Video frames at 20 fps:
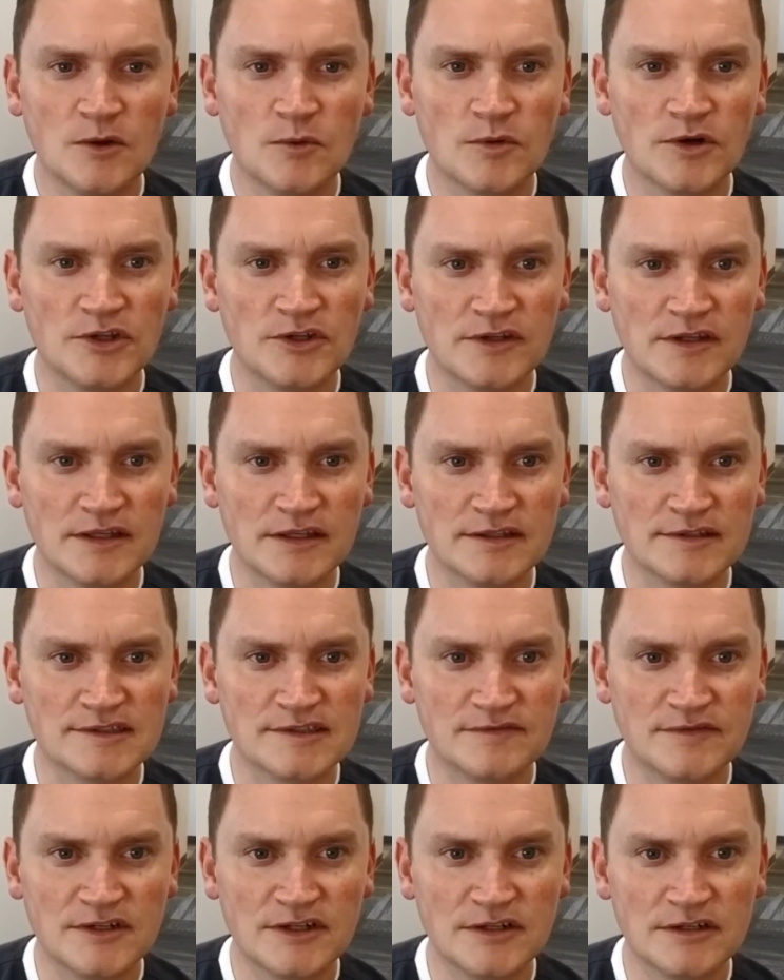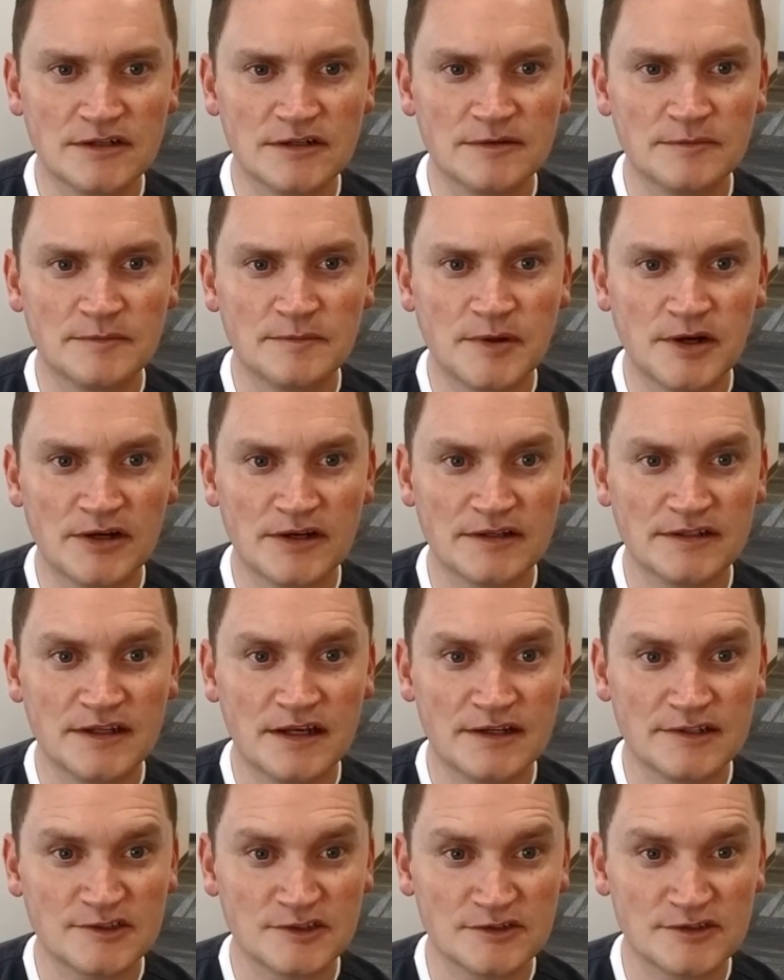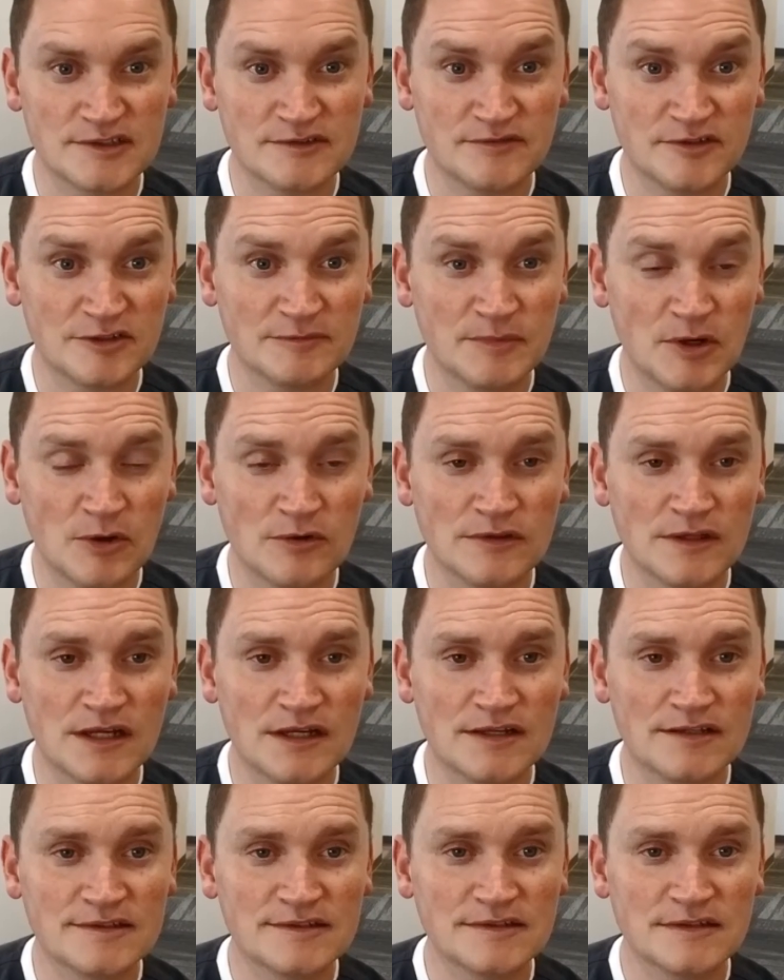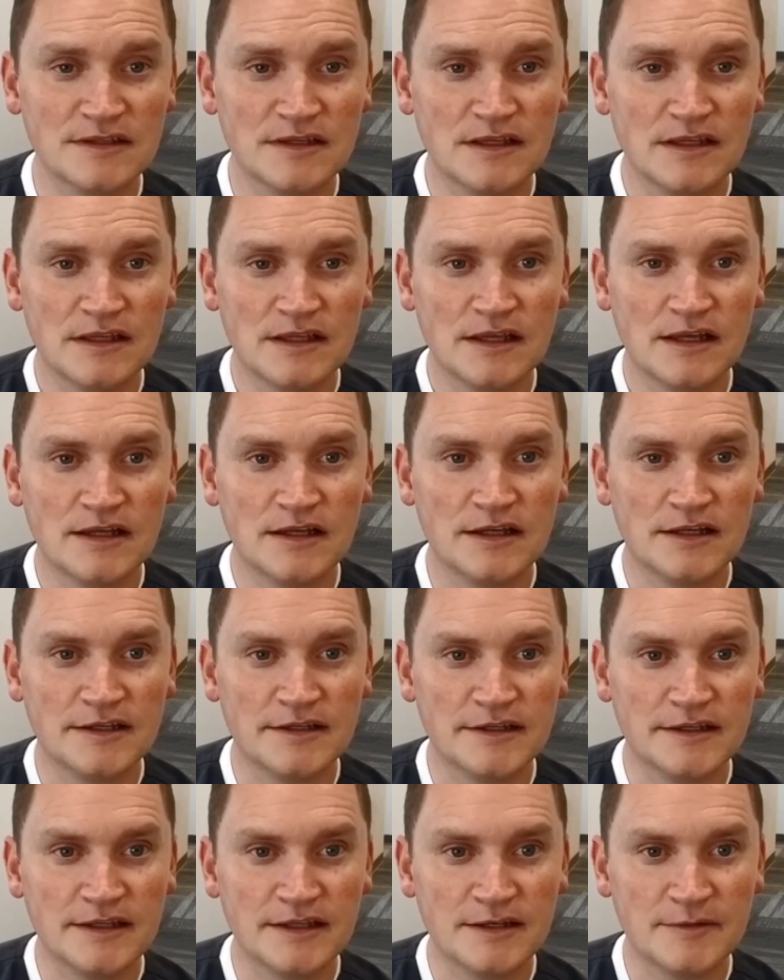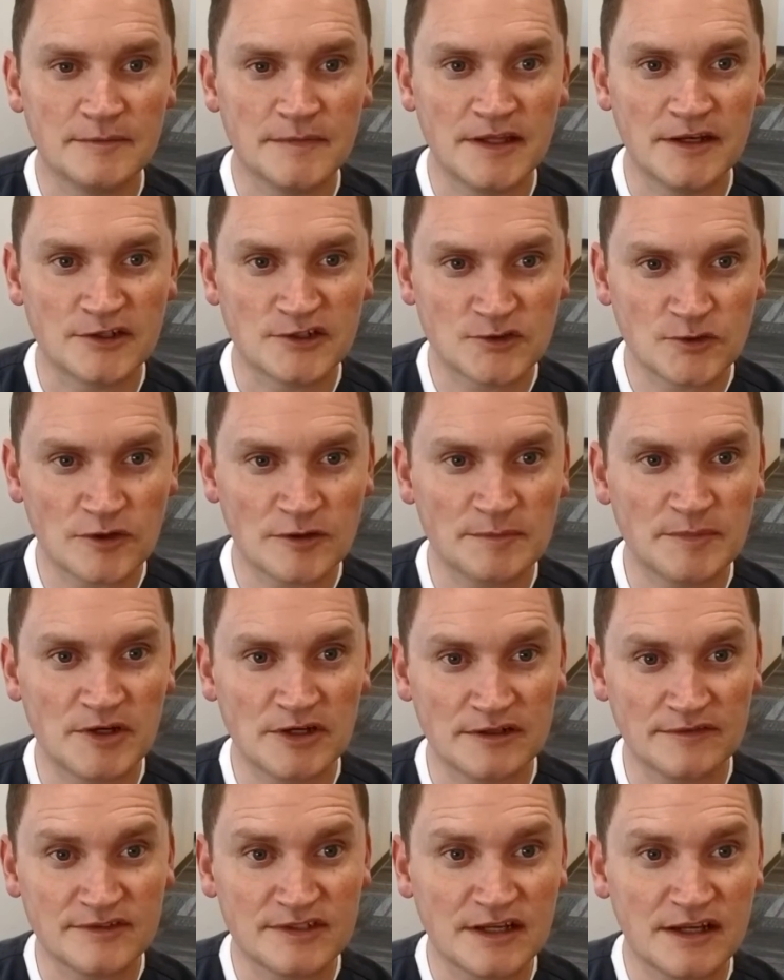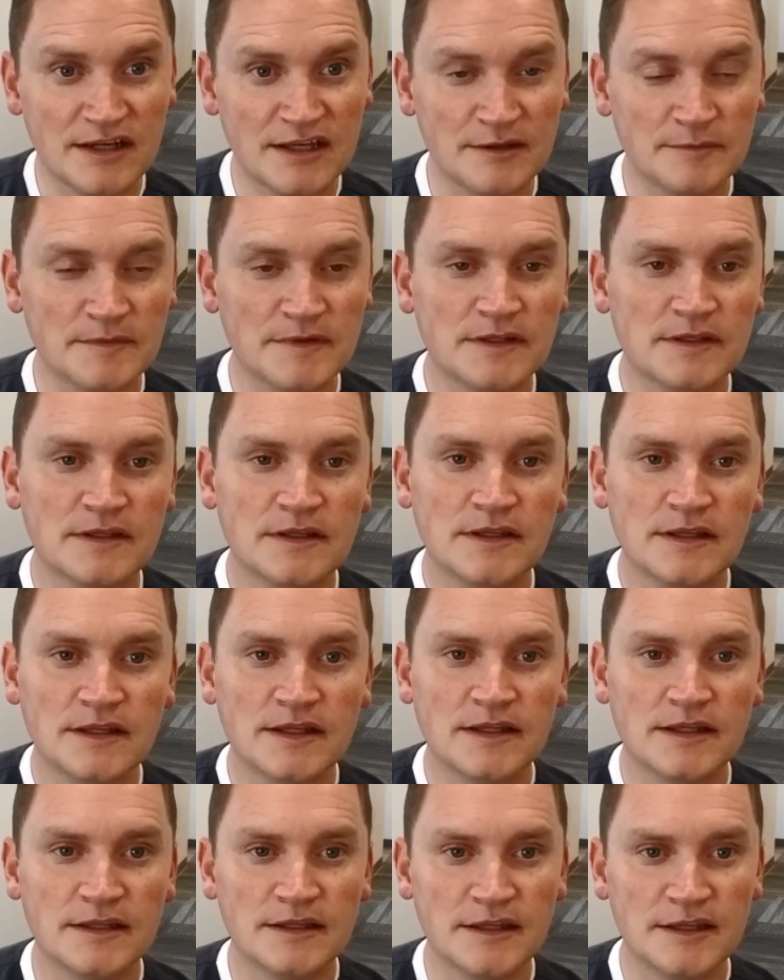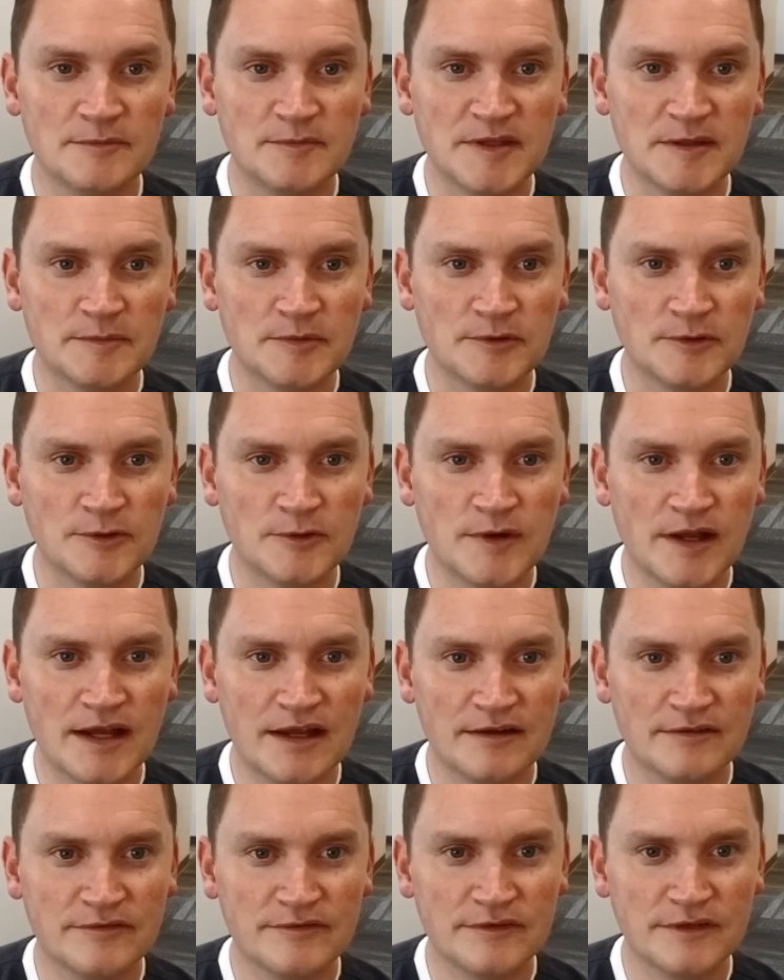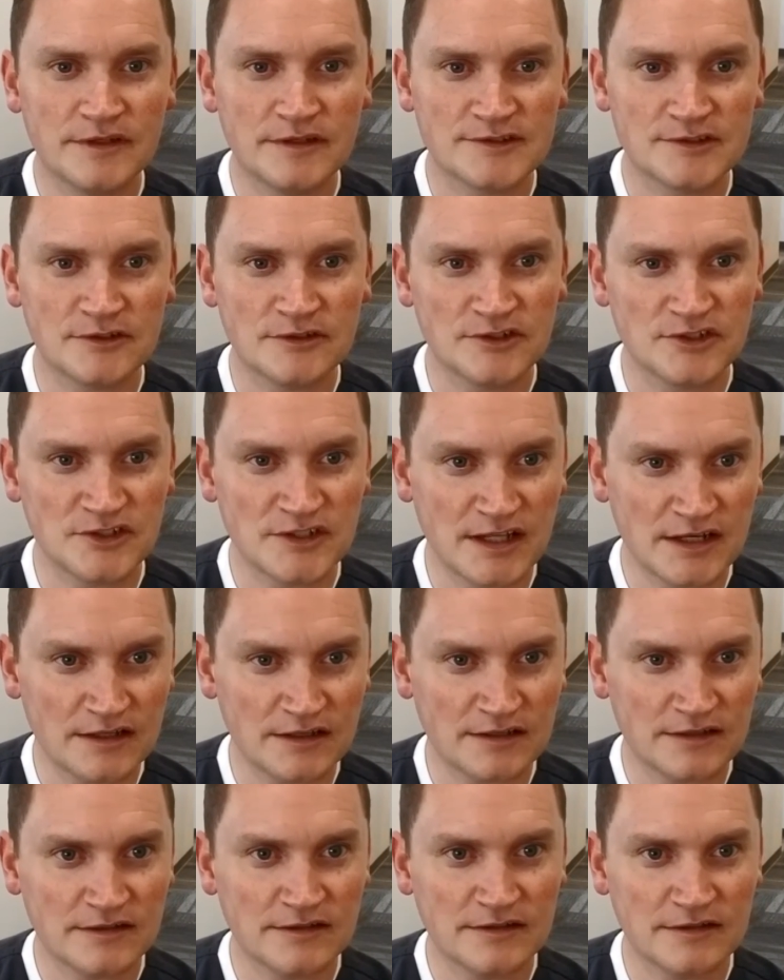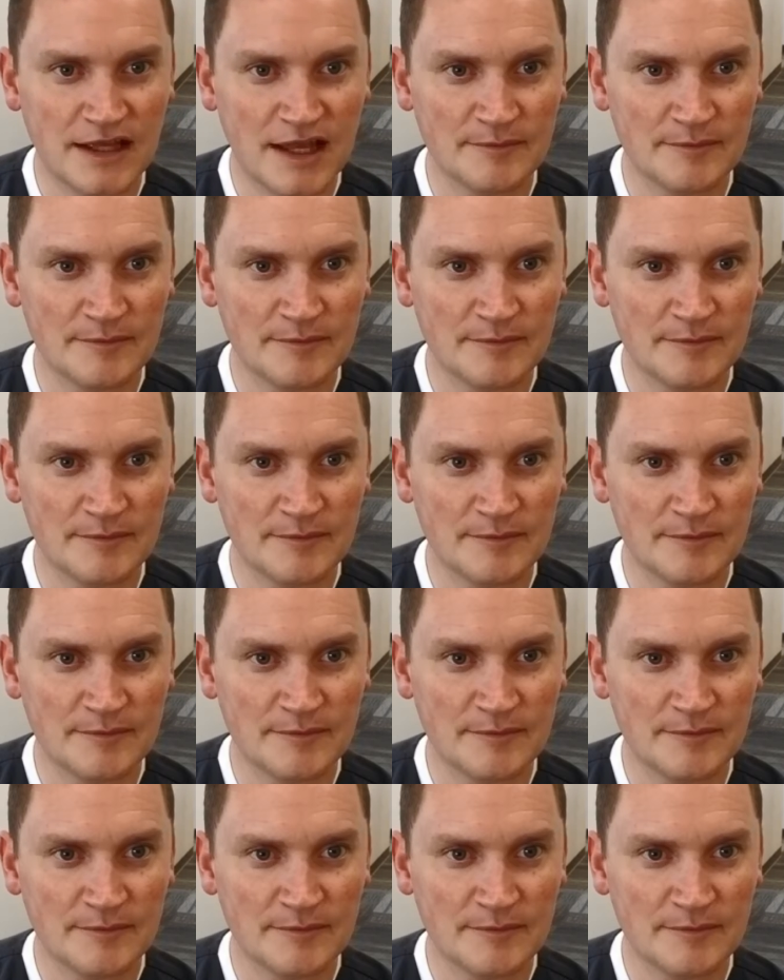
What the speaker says: where you can get severe periodontitis or severe bone loss in a short period of time in people who have a certain genetic